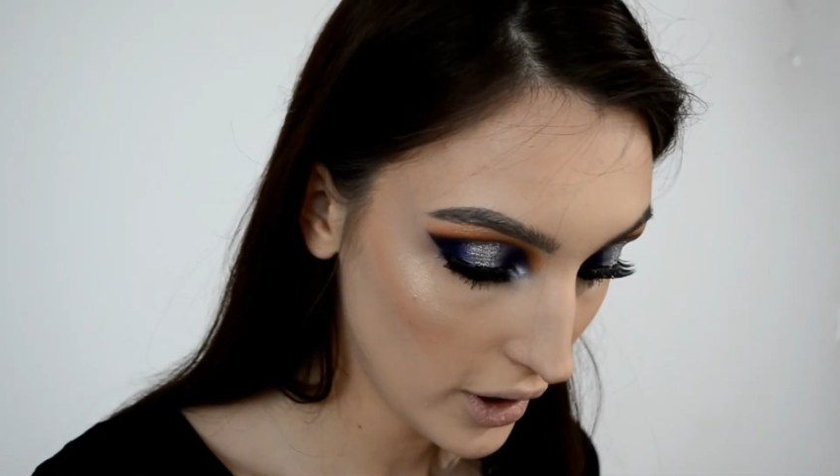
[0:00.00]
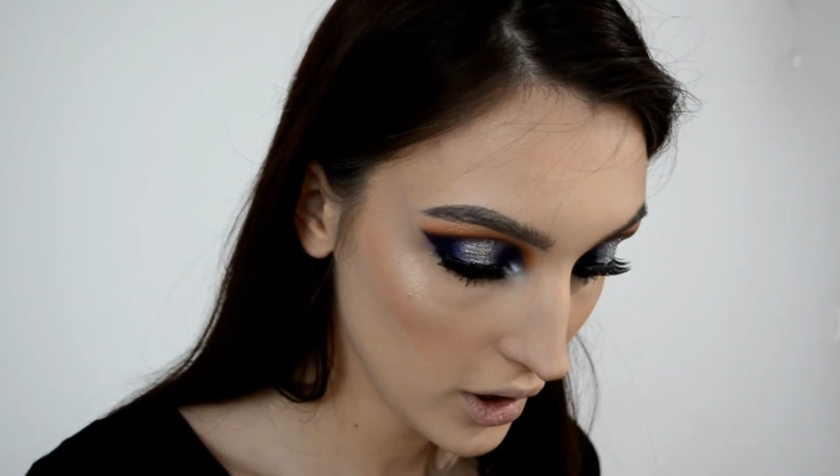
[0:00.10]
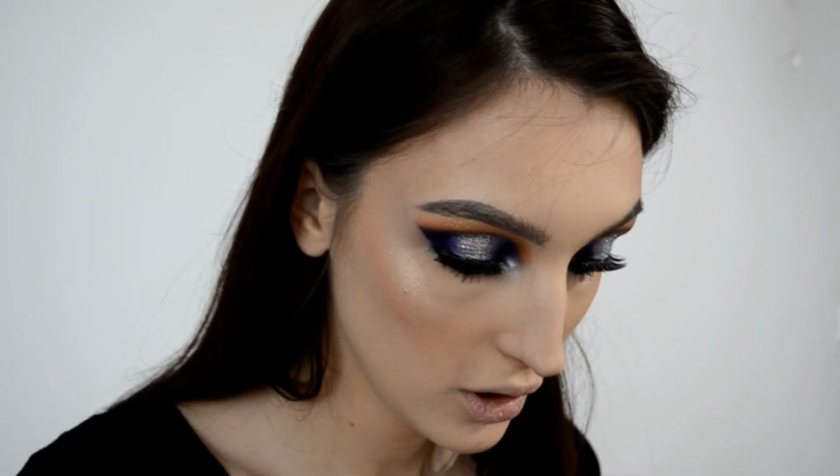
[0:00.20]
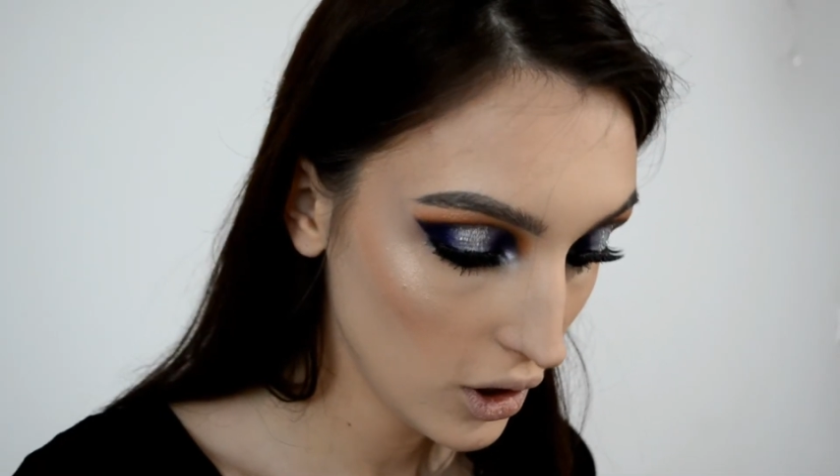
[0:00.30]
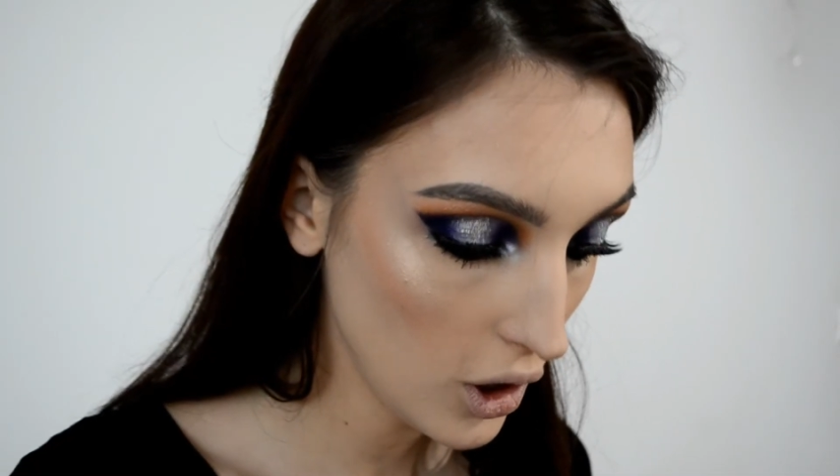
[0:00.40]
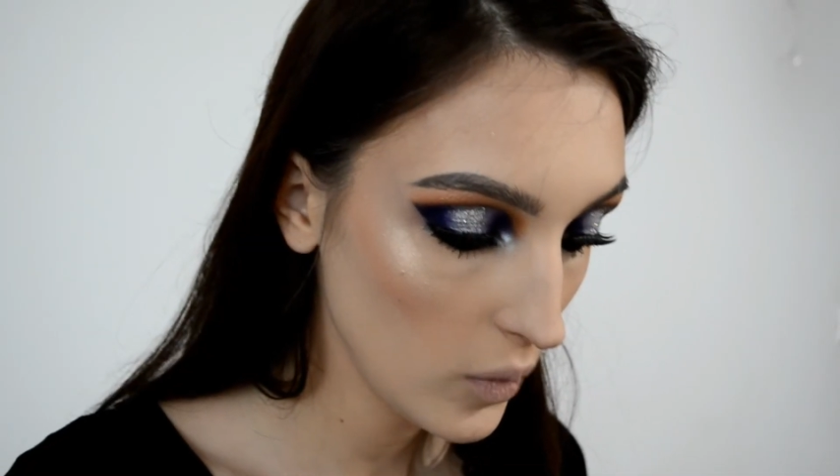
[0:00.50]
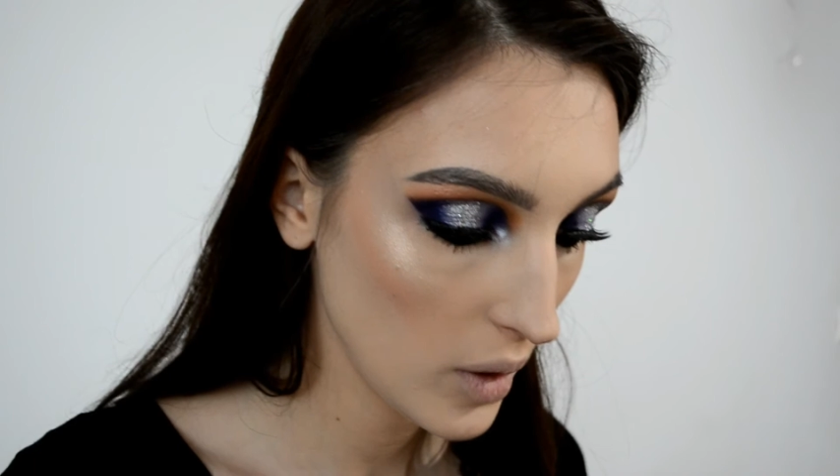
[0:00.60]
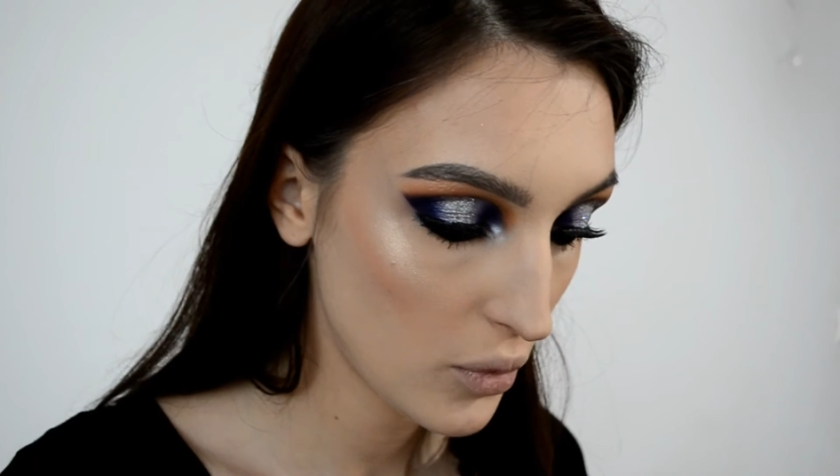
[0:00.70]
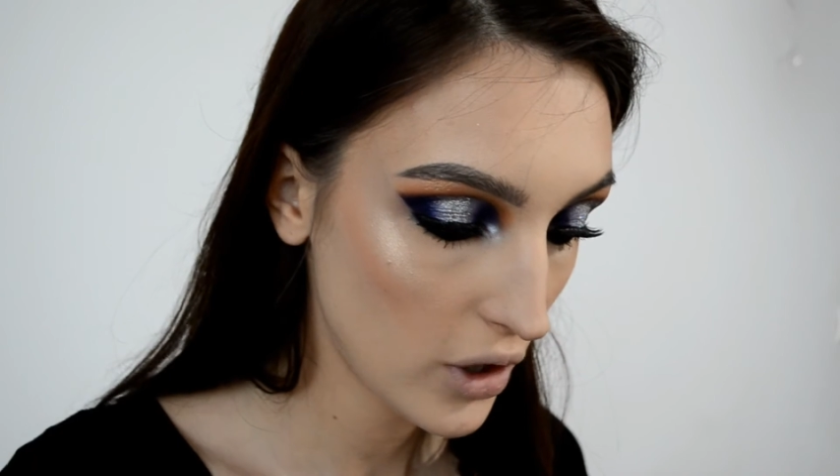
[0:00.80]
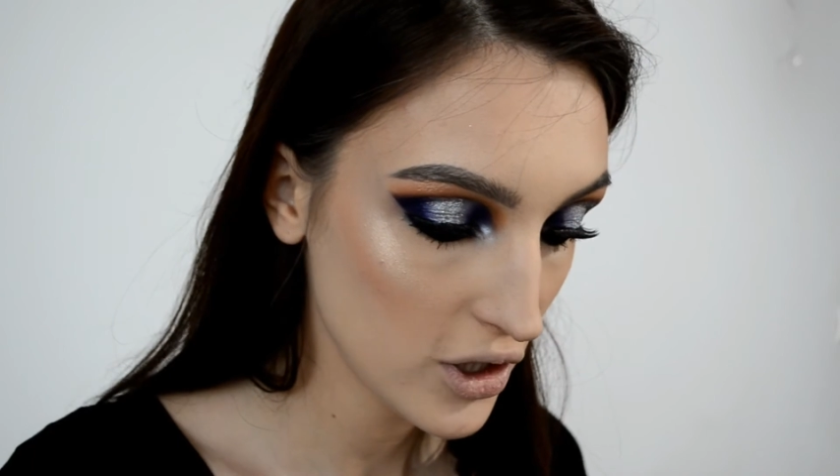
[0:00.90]
a glowy
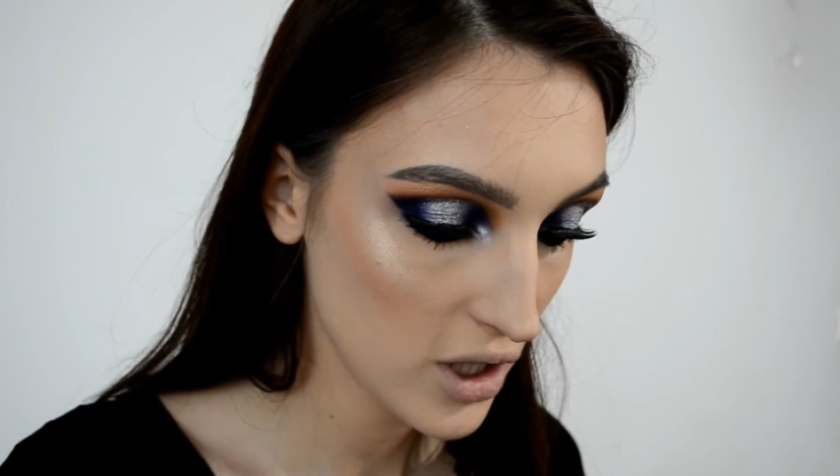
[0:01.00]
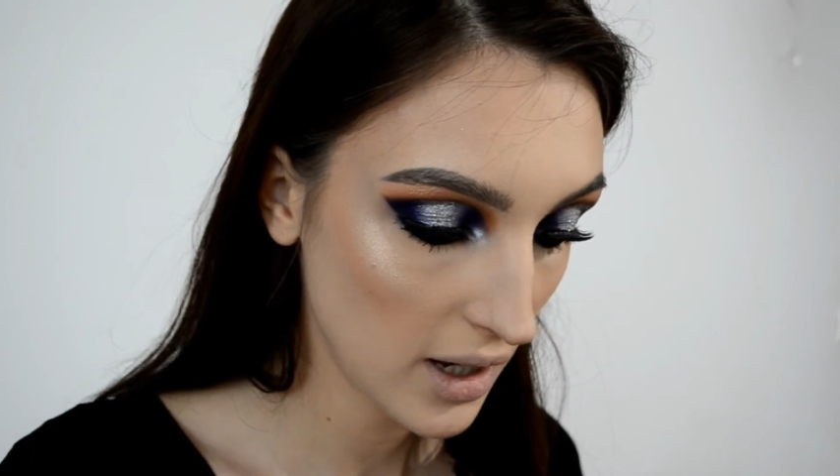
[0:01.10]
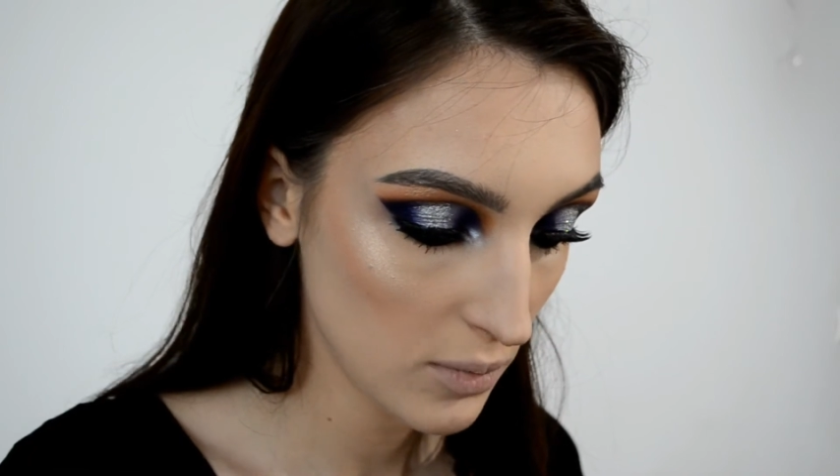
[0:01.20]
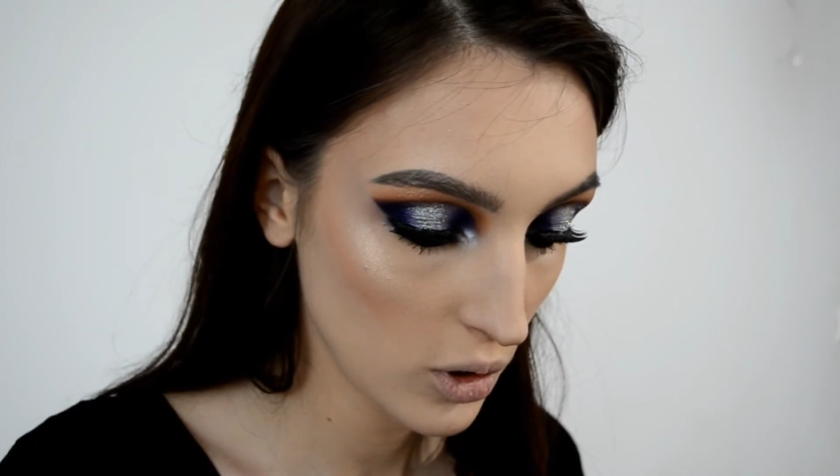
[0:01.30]
brush, I am